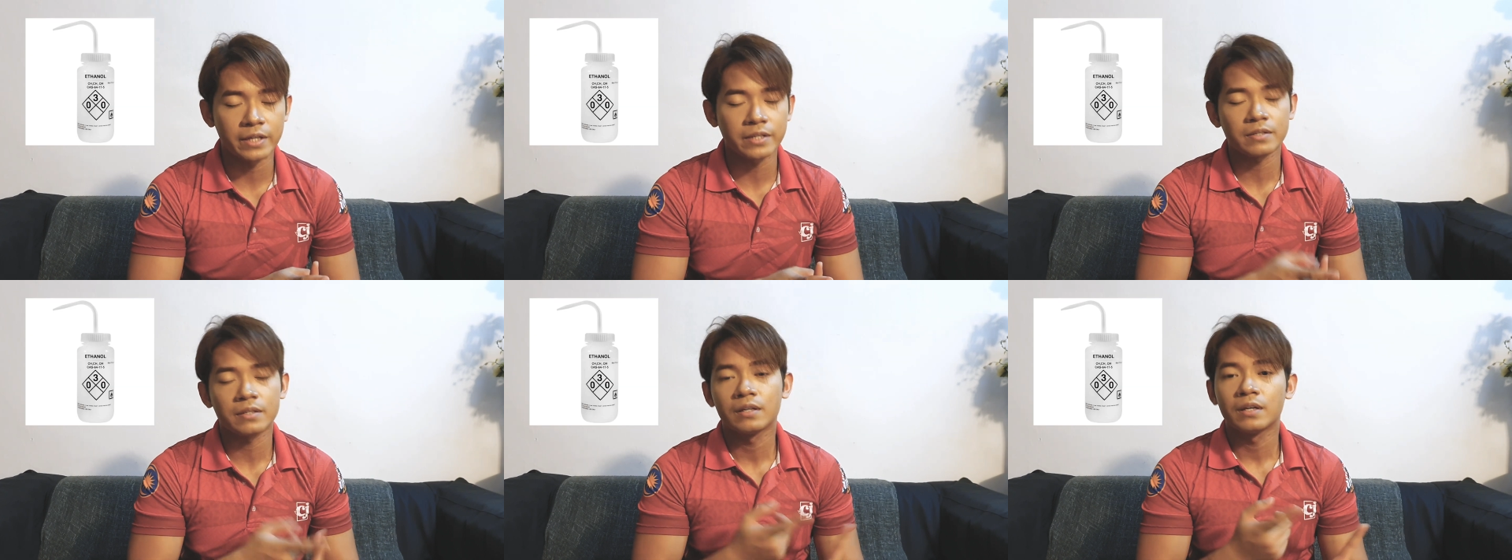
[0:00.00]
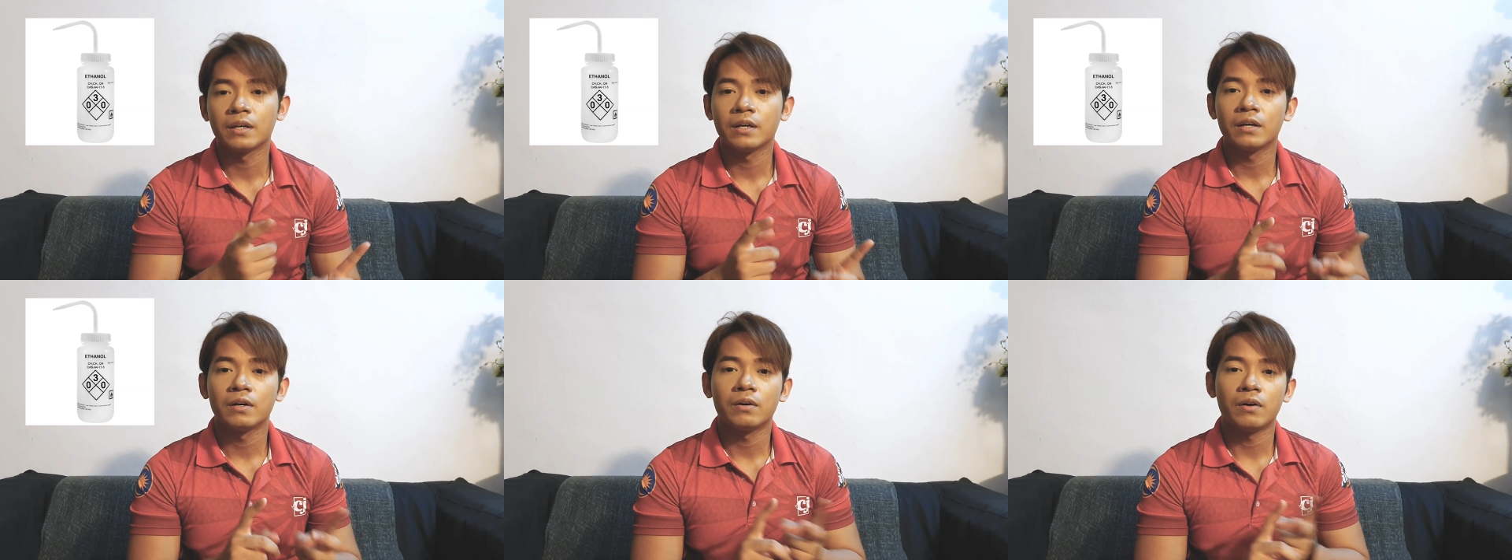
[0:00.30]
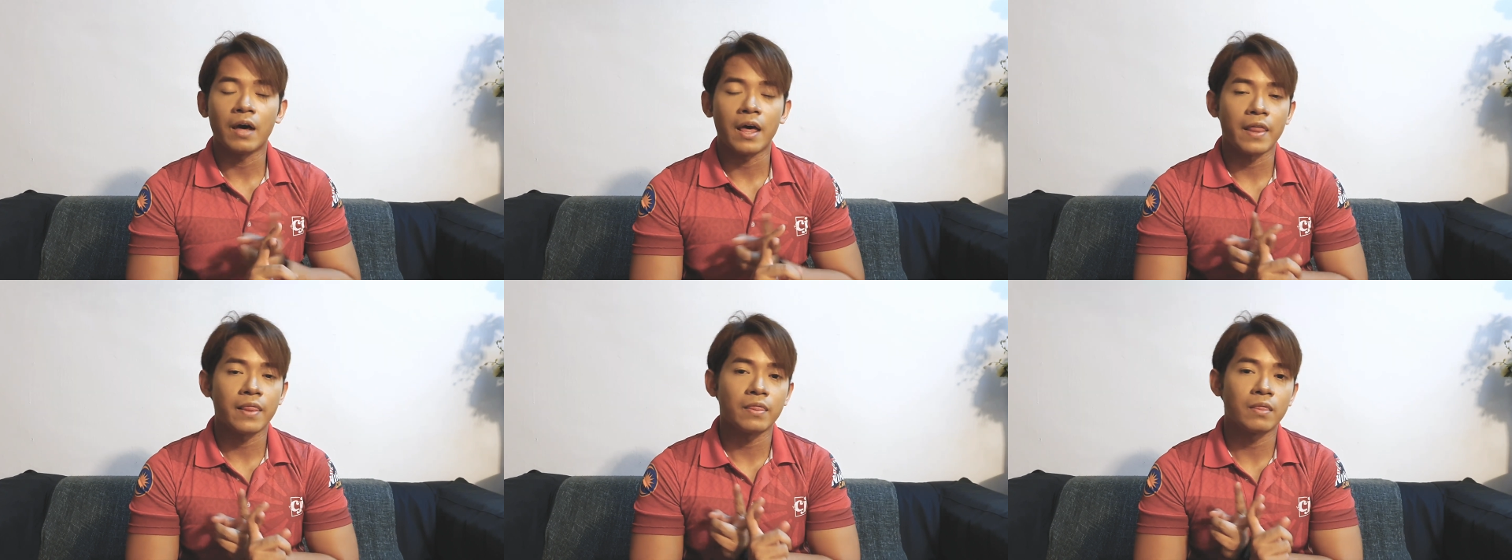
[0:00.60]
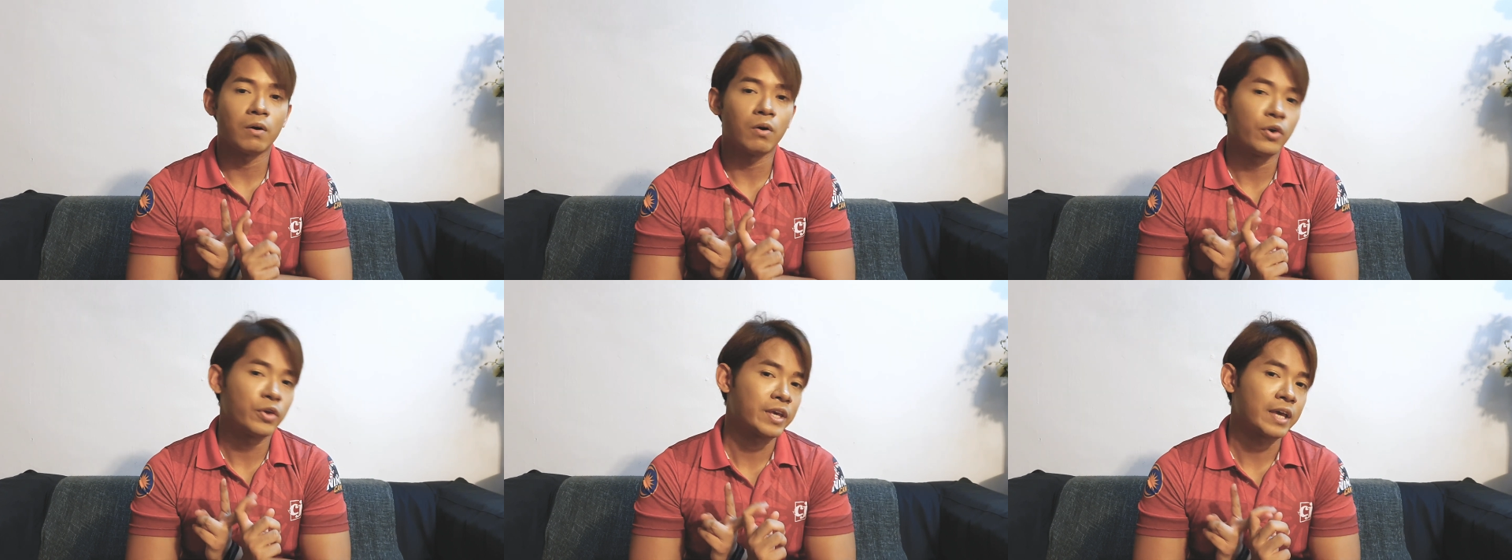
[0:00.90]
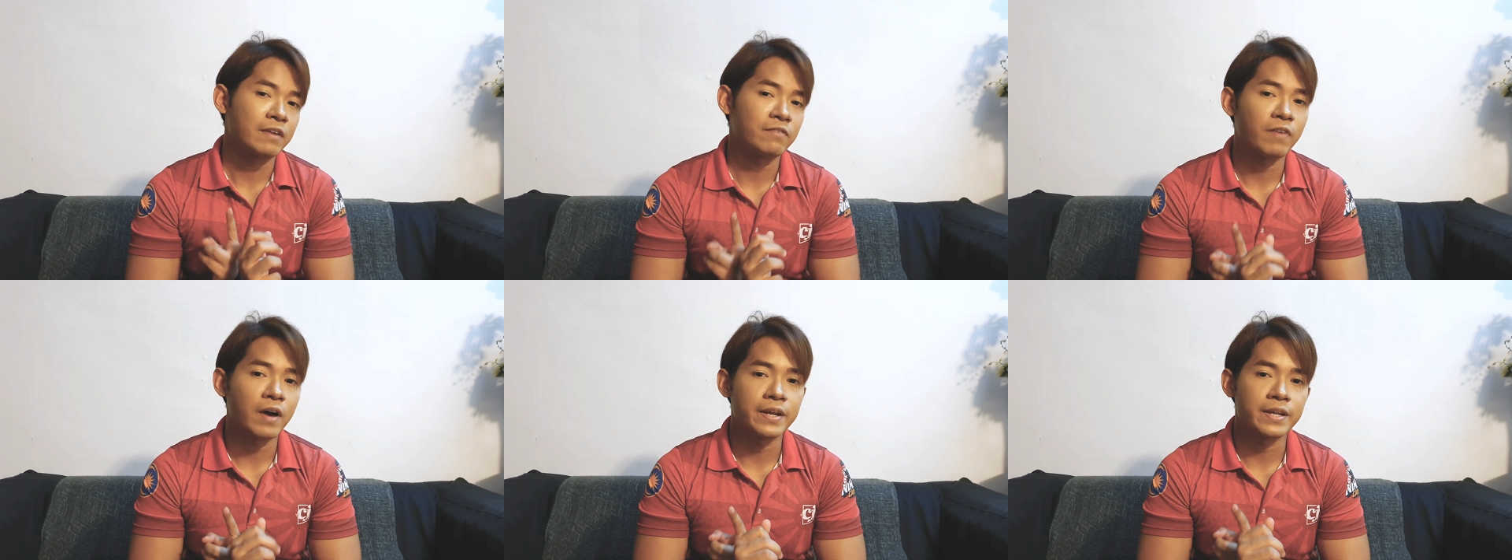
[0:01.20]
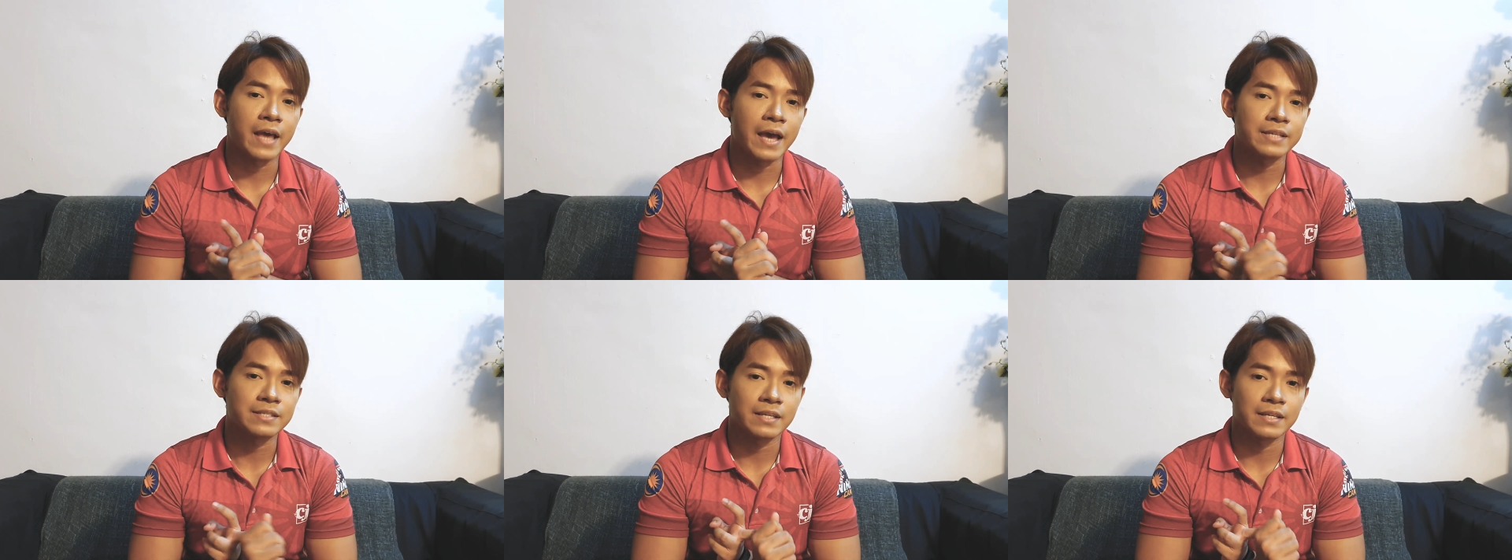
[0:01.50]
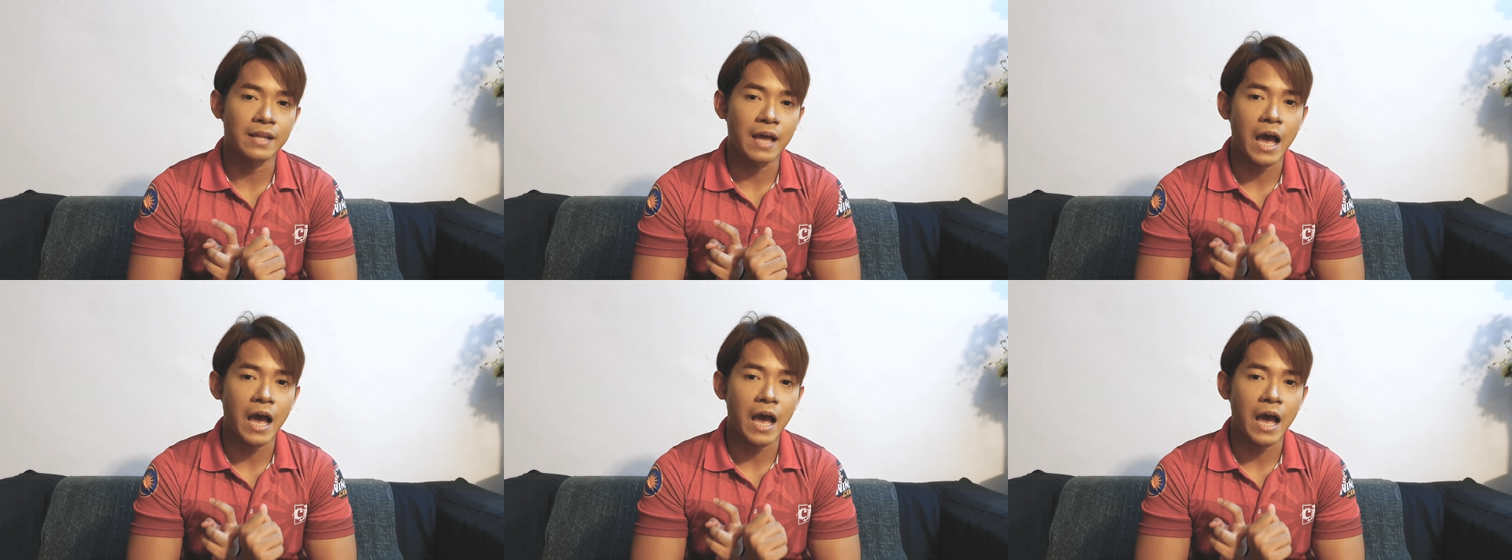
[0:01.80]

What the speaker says: it, or you can find it as in